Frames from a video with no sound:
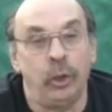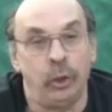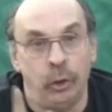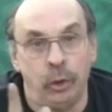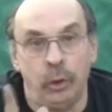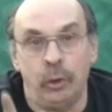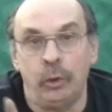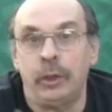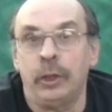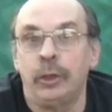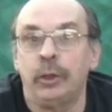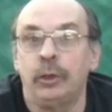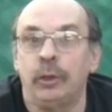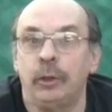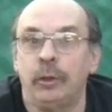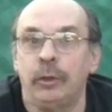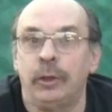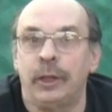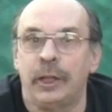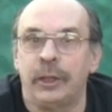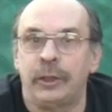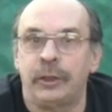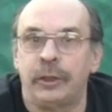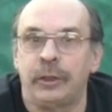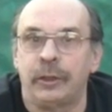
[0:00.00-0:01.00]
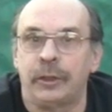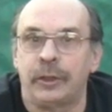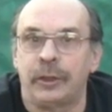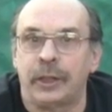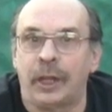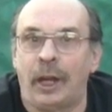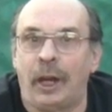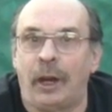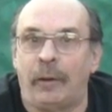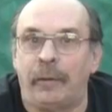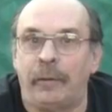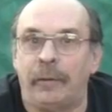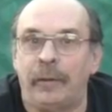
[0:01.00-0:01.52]
You can do this
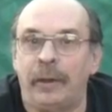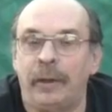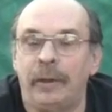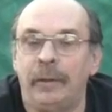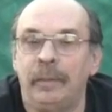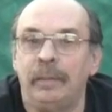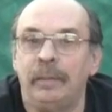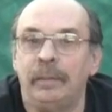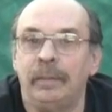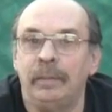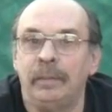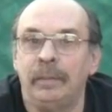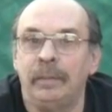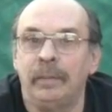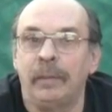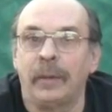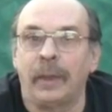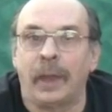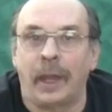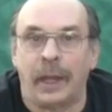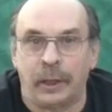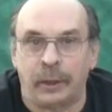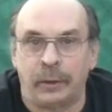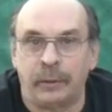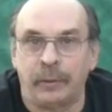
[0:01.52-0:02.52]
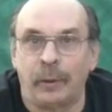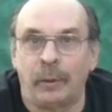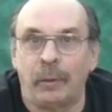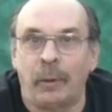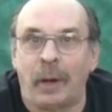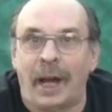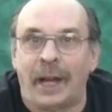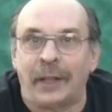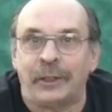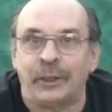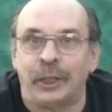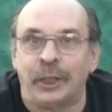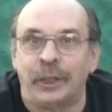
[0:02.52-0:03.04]
yourself. Thanks for
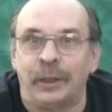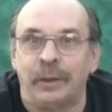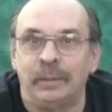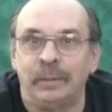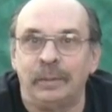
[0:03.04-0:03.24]
watching.